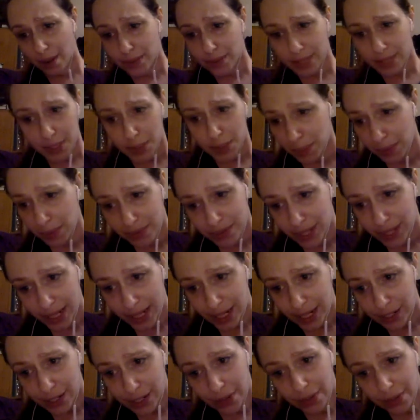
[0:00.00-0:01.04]
since we've
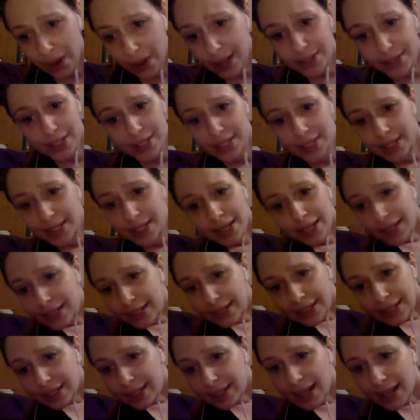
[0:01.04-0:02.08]
seen each other.
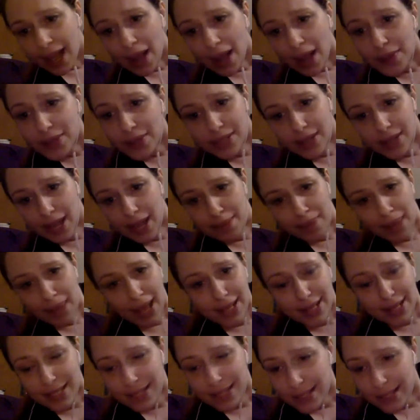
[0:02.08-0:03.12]
How the time
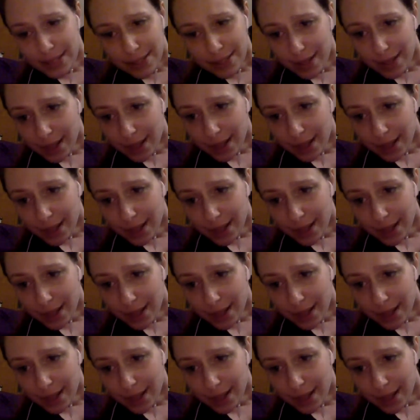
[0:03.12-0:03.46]
passes.